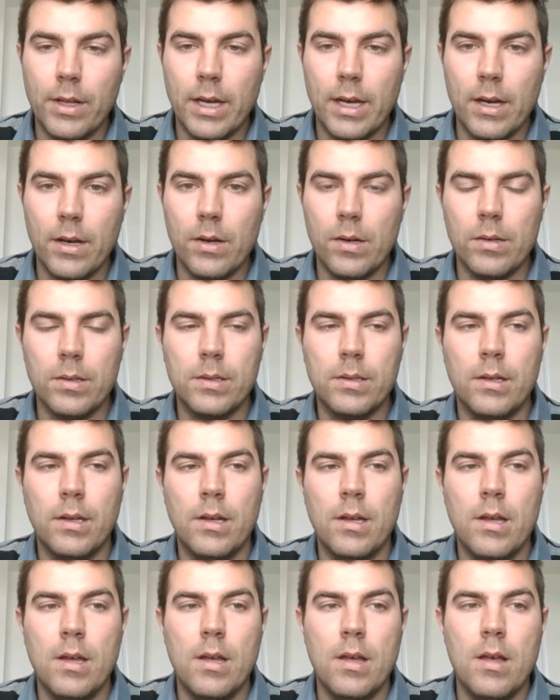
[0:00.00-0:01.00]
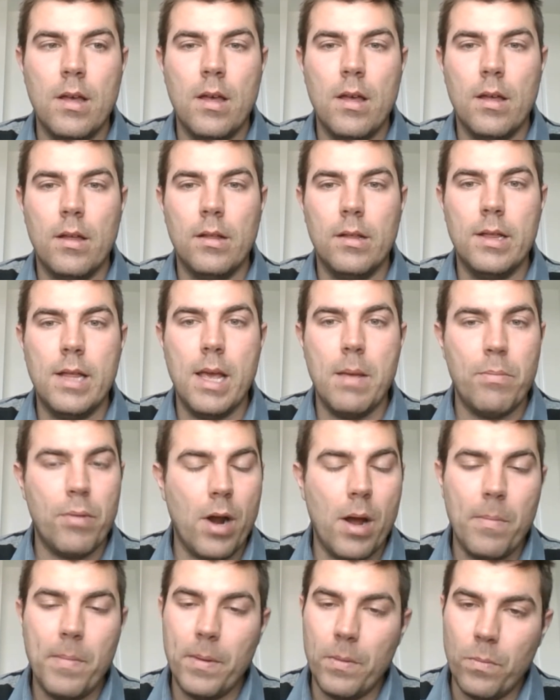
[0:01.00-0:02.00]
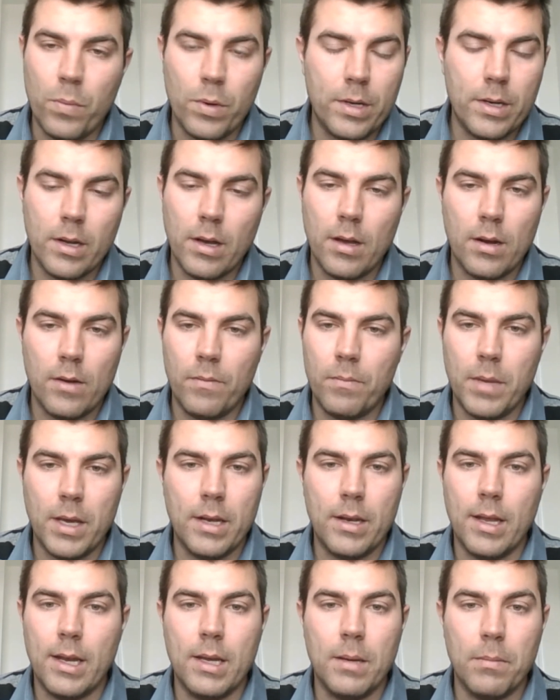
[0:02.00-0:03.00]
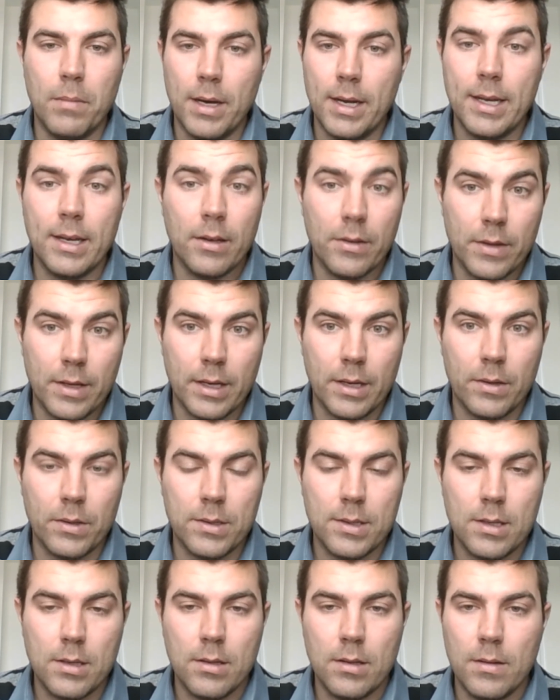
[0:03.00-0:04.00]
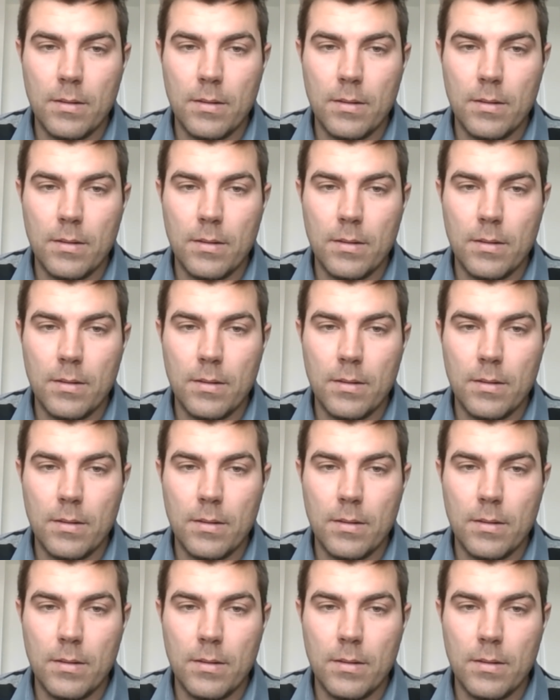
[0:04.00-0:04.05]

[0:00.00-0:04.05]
house, they probably would not have made any money on the house